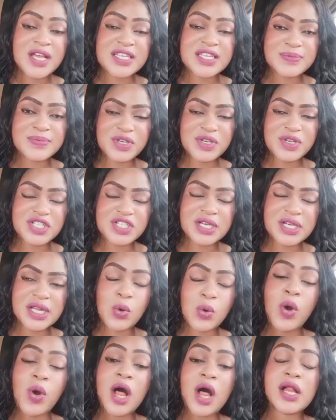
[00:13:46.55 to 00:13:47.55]

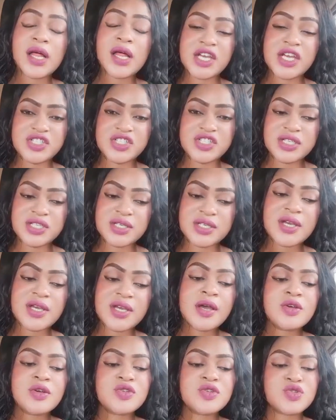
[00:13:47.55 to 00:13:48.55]
Especially while aging.
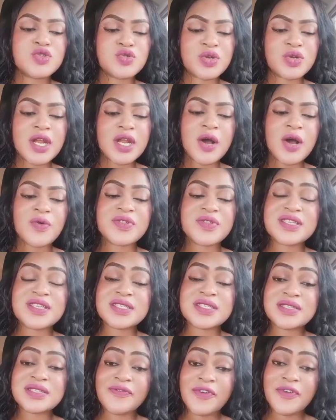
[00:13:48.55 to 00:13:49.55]
So now,
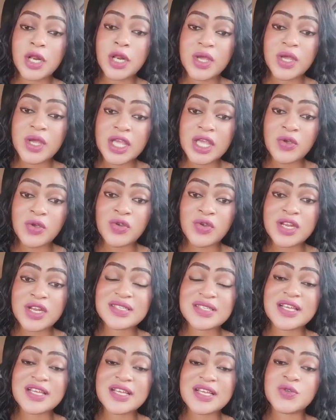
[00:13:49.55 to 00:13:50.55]
these following
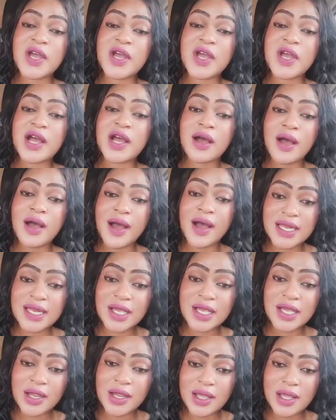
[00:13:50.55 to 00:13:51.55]
ingredients that we are
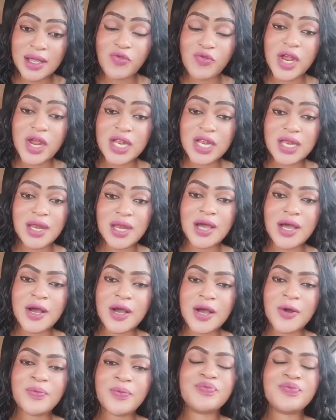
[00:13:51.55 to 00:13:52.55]
adding in right
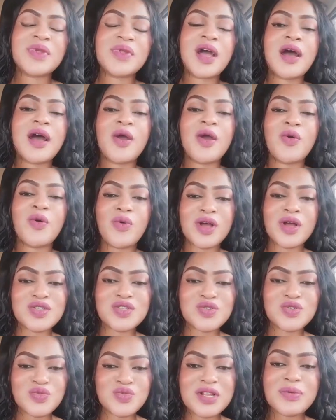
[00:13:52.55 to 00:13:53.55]
now, I
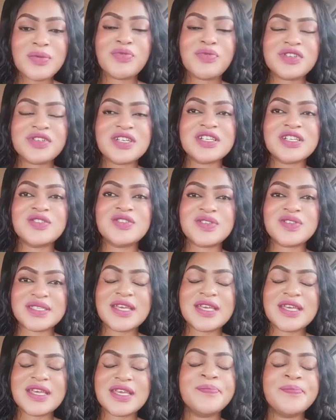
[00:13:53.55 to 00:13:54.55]
want to really protect your
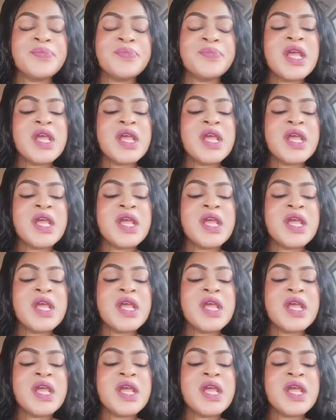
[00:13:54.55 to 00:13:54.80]
skin.